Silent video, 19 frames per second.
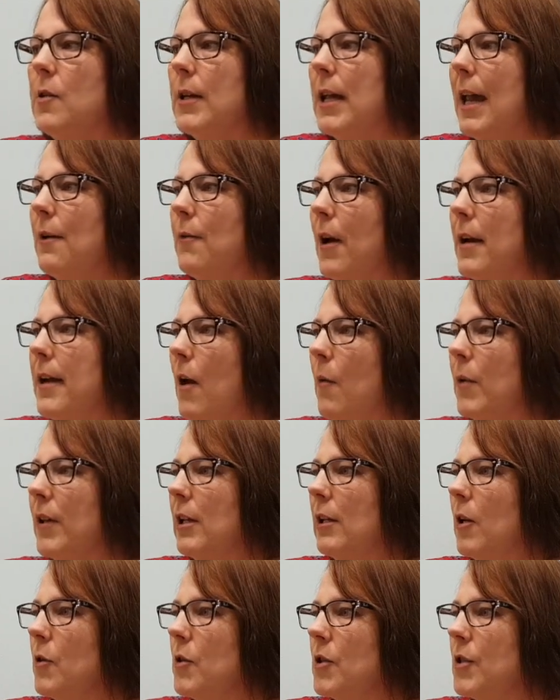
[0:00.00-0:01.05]
in the UK right
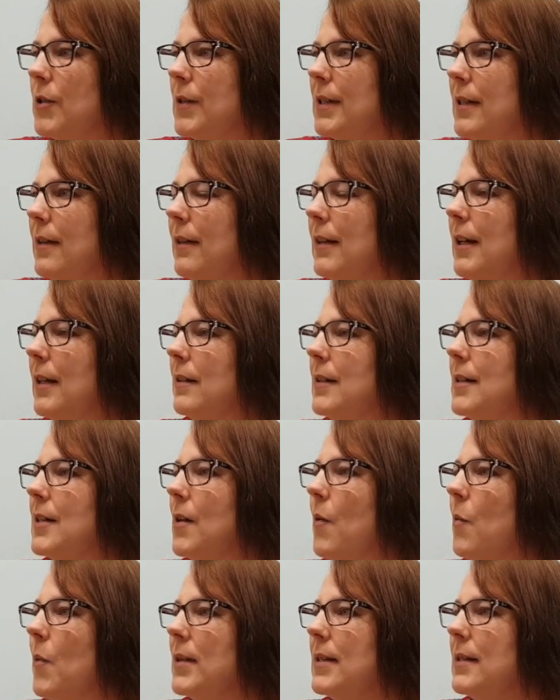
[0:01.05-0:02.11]
now with closures and
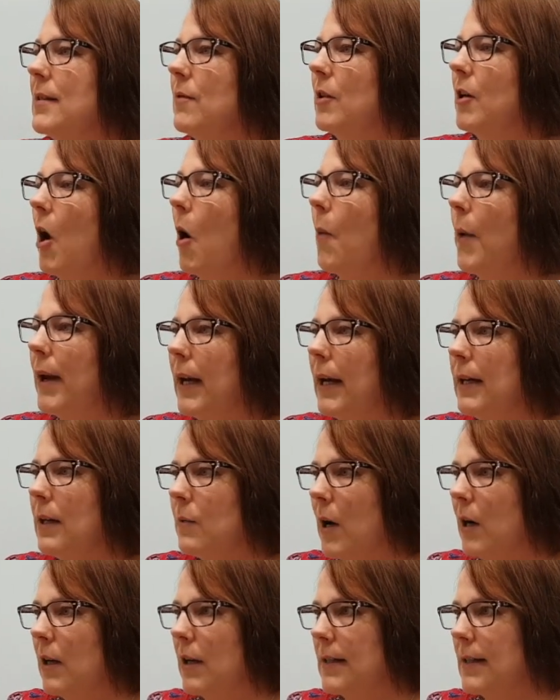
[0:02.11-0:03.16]
things, so it wasn't
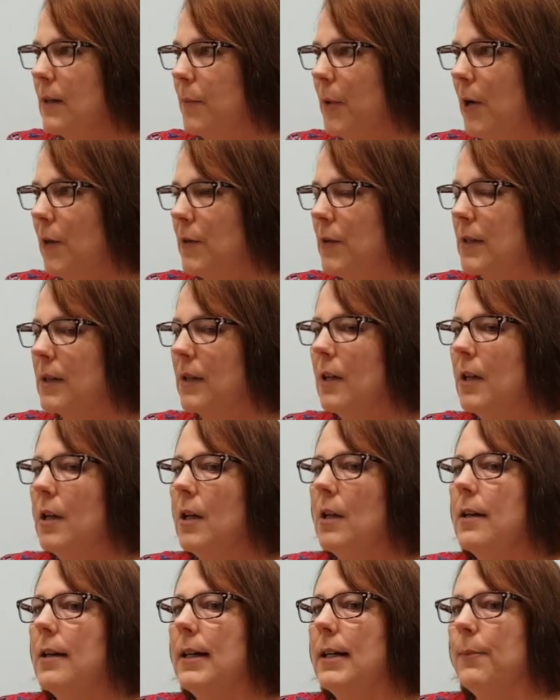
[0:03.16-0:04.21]
going anywhere, I suppose.
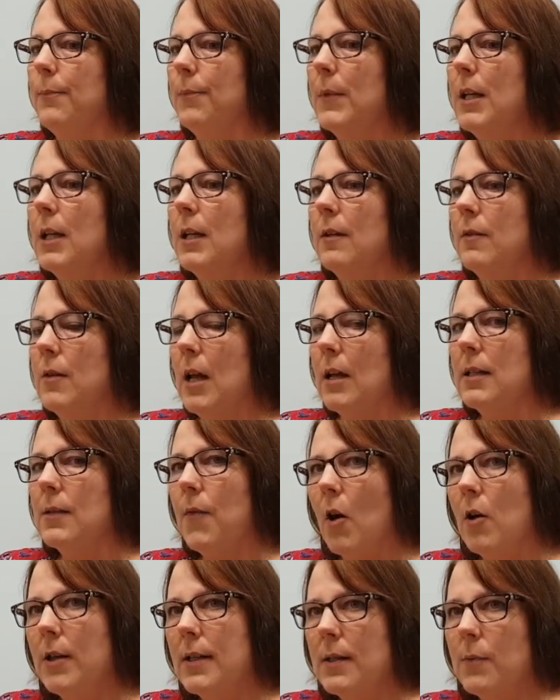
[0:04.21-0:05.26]
Um,
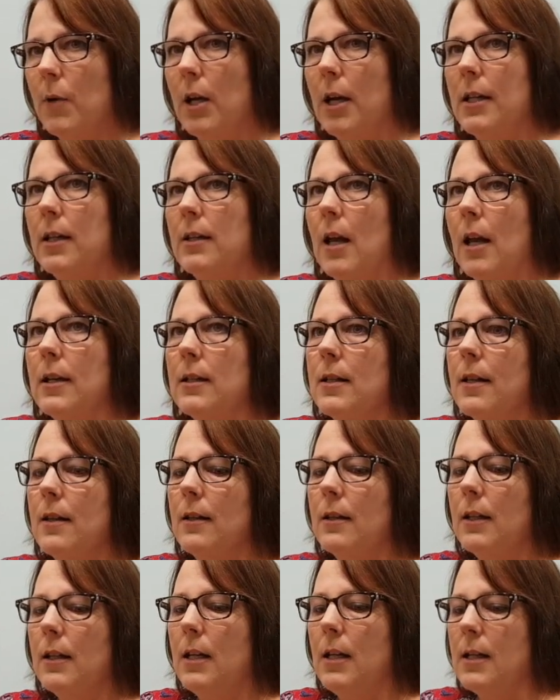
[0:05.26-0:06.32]
as far as what I
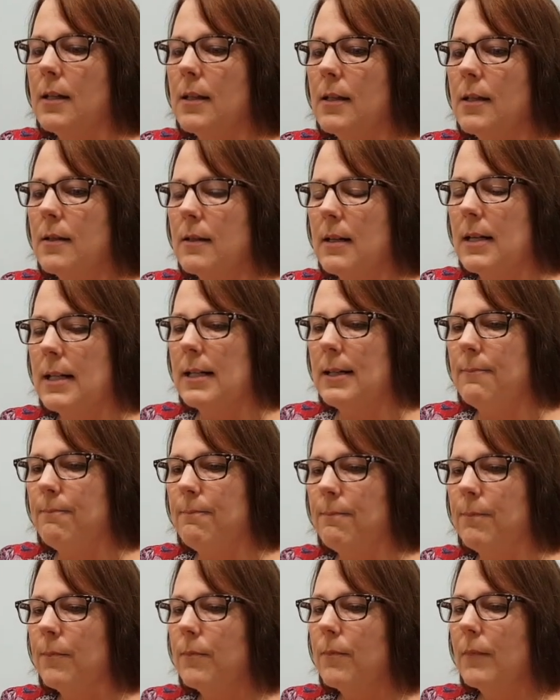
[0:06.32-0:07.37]
liked the least,
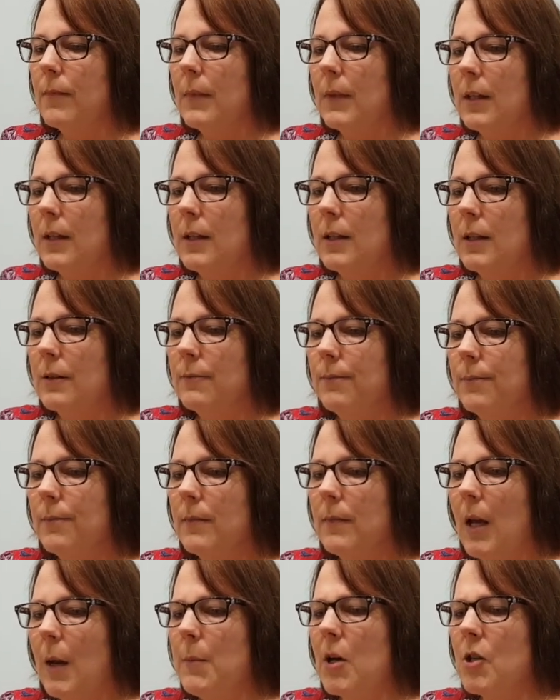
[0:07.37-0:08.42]
um,
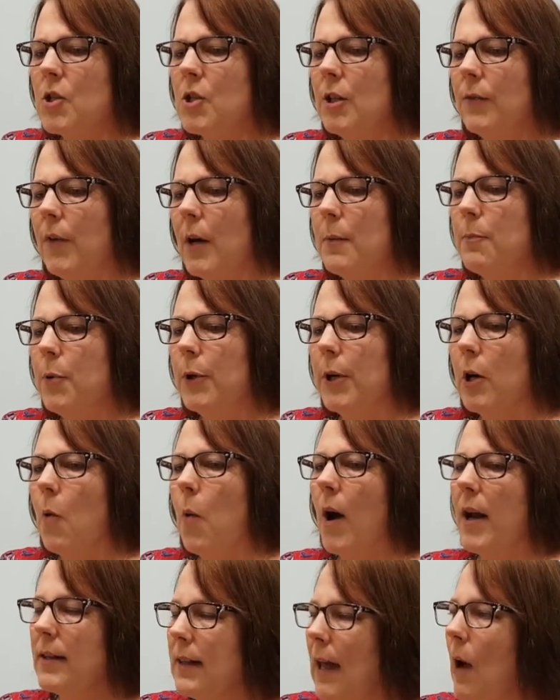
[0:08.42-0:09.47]
I'm not sure if I'd
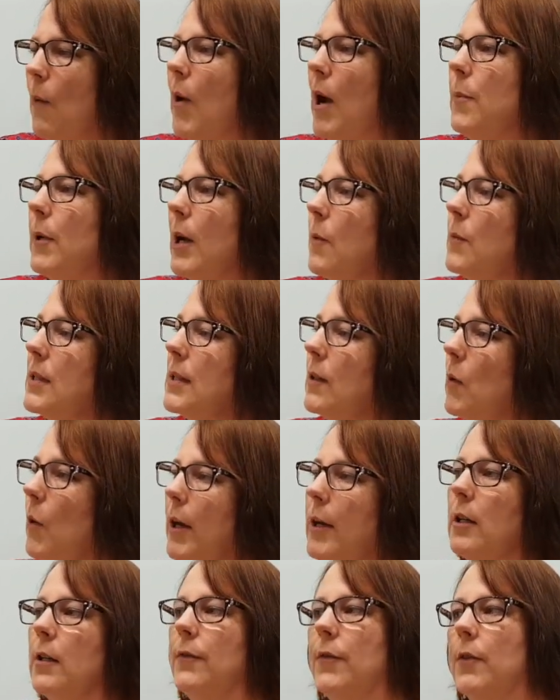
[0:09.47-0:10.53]
put it quite that way, but I was
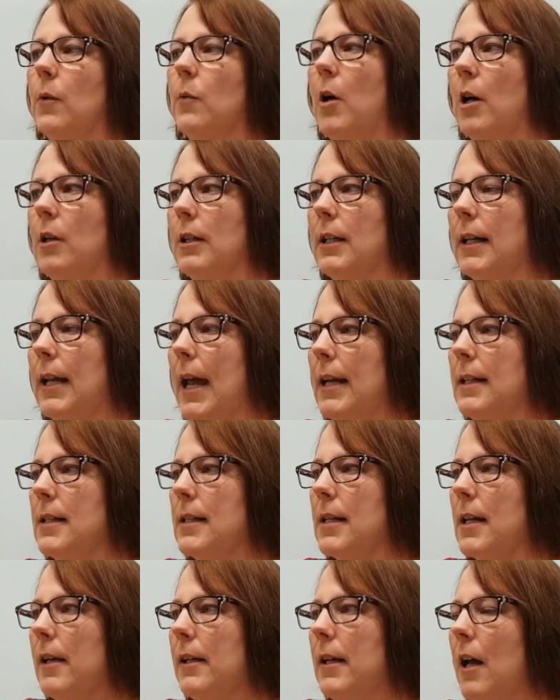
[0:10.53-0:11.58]
a lawyer for a while in
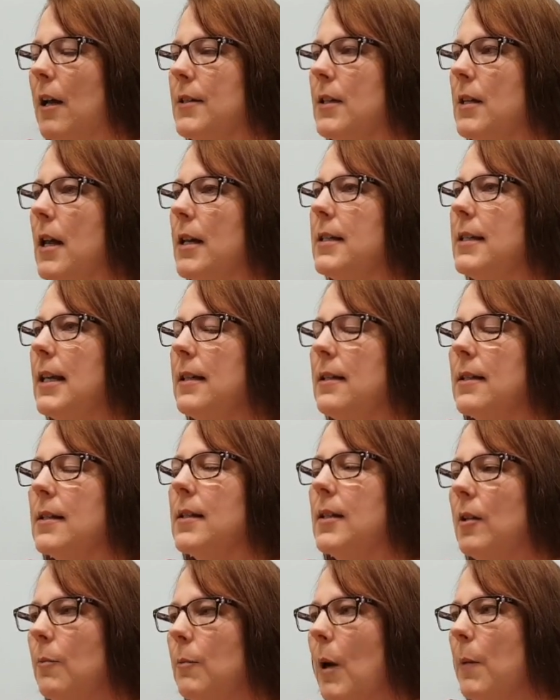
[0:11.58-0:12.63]
Canada and I, it
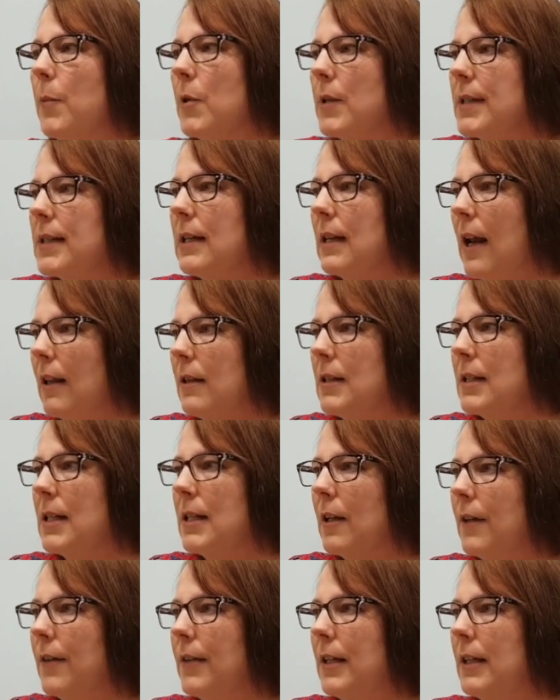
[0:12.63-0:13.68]
didn't suit my
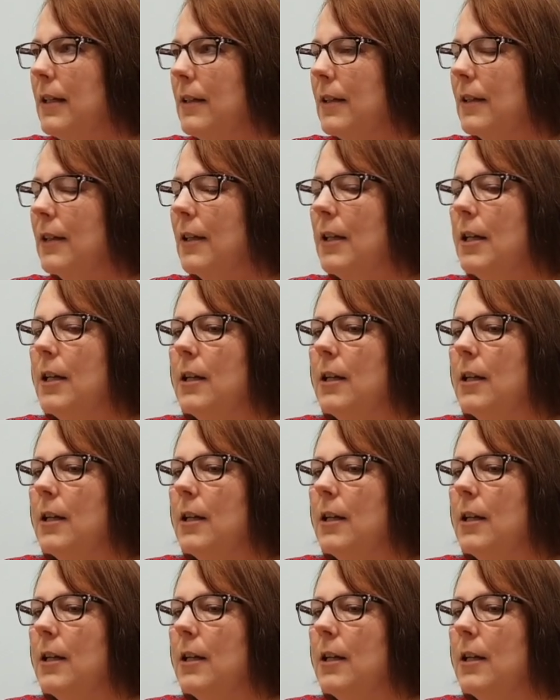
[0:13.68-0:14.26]
personality, I think.